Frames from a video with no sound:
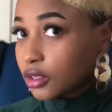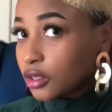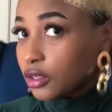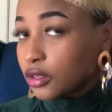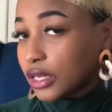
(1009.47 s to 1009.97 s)

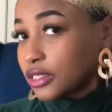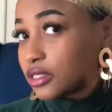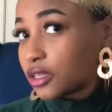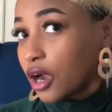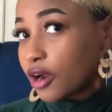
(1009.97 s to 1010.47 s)
that
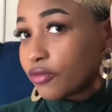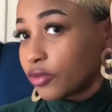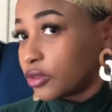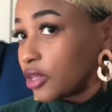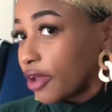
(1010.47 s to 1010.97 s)
scarf will
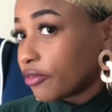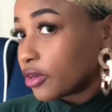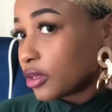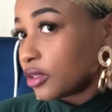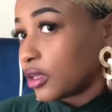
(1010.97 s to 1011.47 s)

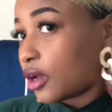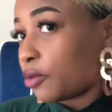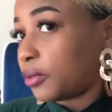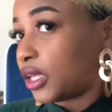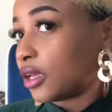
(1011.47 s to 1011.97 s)
definitely help
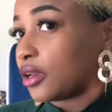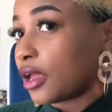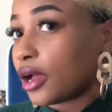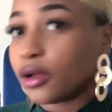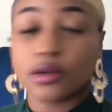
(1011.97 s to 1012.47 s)
lay it
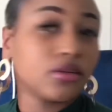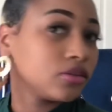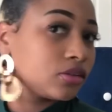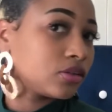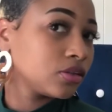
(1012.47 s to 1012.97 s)
down
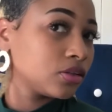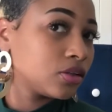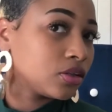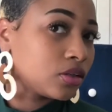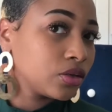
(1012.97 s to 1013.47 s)

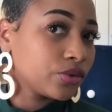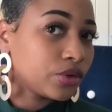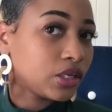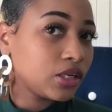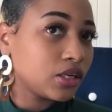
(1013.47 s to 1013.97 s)
really
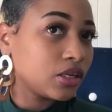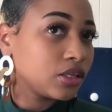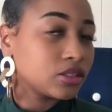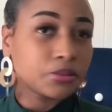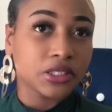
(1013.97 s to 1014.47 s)
good,
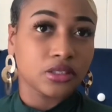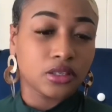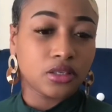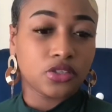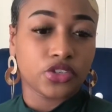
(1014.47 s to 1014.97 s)
especially
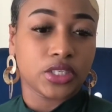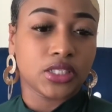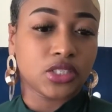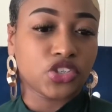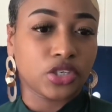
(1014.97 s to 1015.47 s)

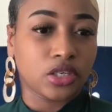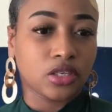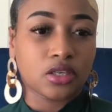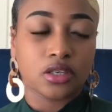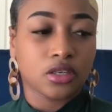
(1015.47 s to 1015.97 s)
transitioning
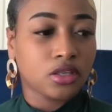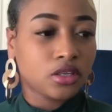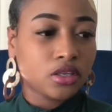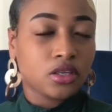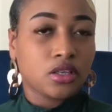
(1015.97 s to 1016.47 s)

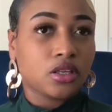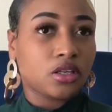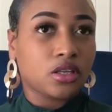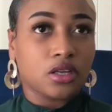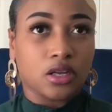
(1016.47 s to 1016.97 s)

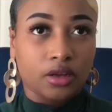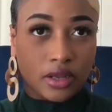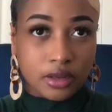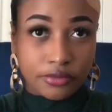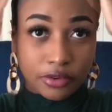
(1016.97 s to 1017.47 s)

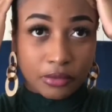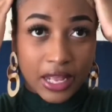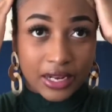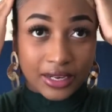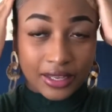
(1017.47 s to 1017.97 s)
from that
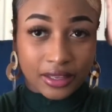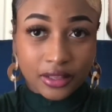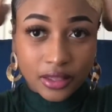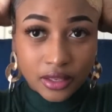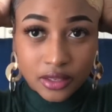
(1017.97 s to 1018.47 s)
length
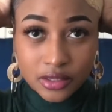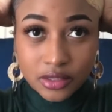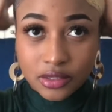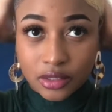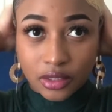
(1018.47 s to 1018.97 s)

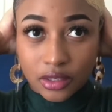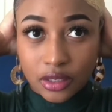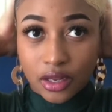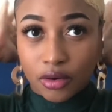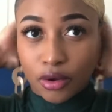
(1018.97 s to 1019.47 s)
to a
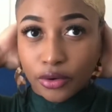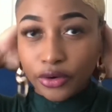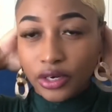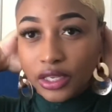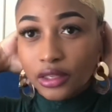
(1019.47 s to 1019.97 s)
longer
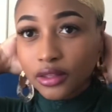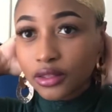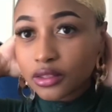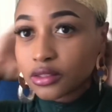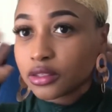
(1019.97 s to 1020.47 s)
length.
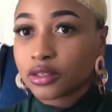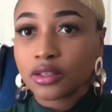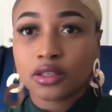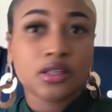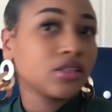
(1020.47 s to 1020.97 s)

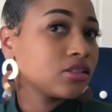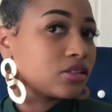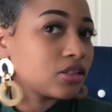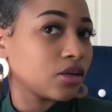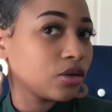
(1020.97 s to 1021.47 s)

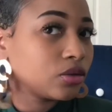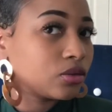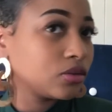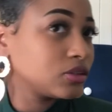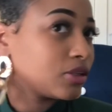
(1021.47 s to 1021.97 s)
So
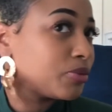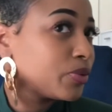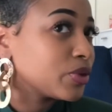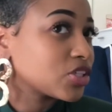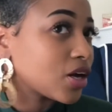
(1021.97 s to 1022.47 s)
tell me what
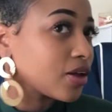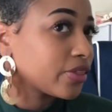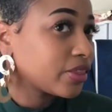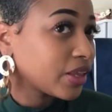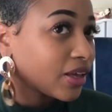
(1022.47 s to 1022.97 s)
y'all
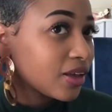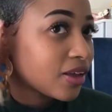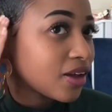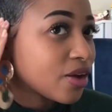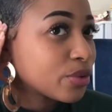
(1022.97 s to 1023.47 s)
think. I
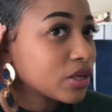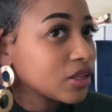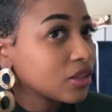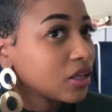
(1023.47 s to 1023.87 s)
really think it